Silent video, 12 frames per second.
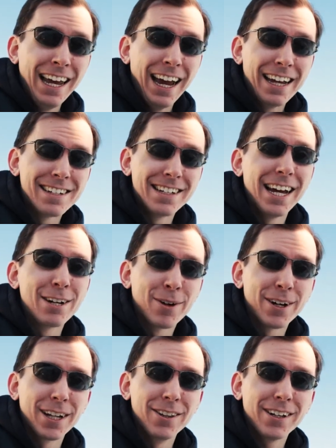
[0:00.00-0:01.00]
And today
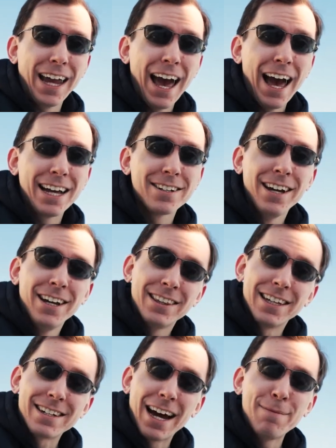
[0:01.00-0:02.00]
we're going to look at
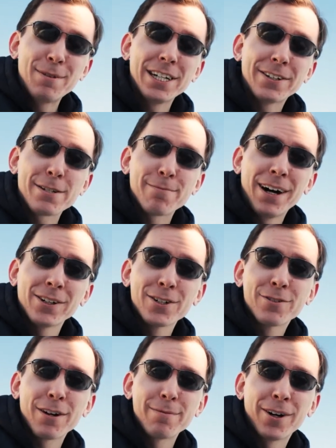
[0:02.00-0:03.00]
the time series
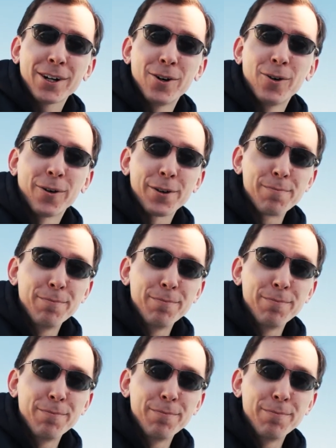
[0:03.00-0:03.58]
models from our course.